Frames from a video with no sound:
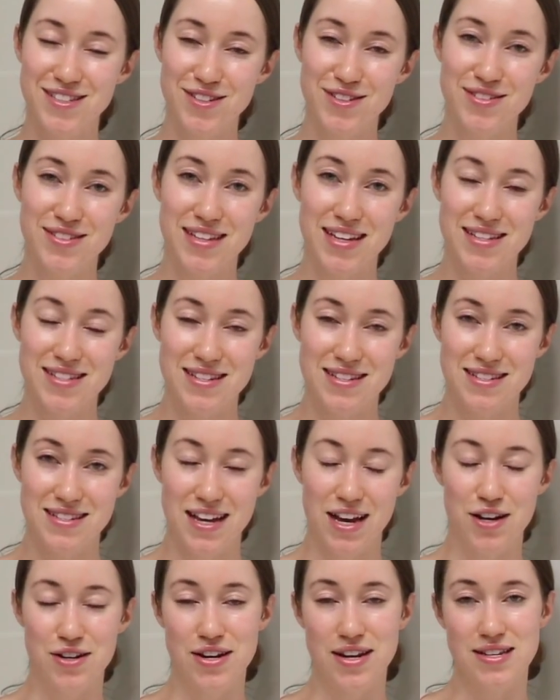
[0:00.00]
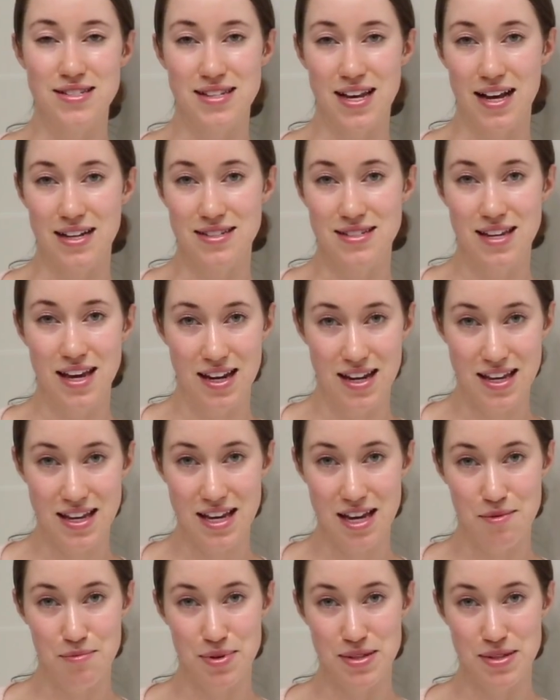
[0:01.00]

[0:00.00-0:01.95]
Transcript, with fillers: Thursdays, and Saturdays at 10 a.m.